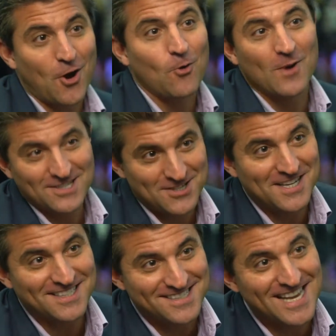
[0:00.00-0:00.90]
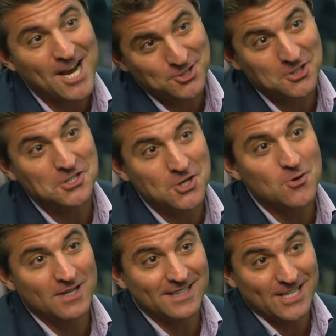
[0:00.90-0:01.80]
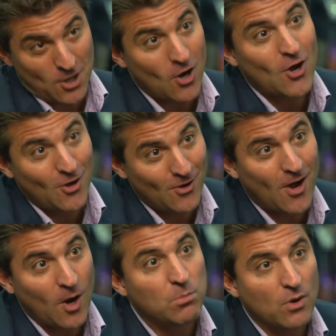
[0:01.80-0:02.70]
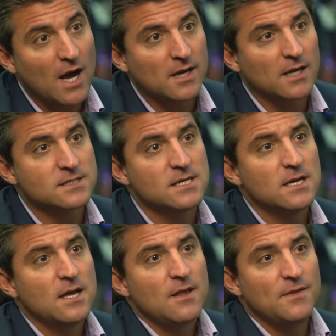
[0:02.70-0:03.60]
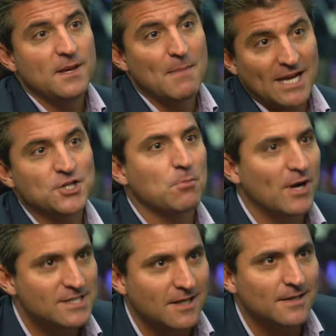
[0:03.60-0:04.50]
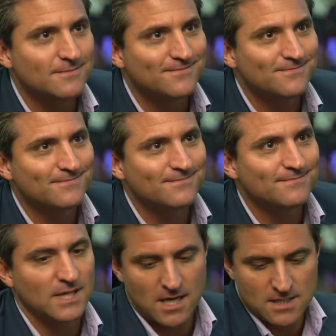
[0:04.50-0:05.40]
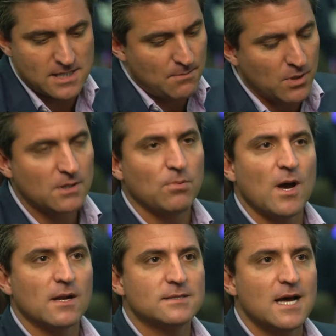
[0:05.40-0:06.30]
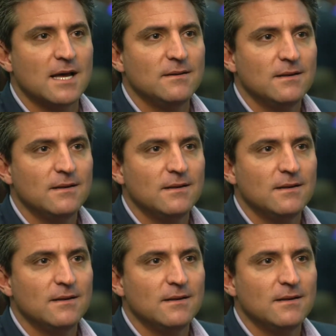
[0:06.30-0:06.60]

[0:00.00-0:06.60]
residents actually jokingly call our product the Magic Bracelet, because they put the product on,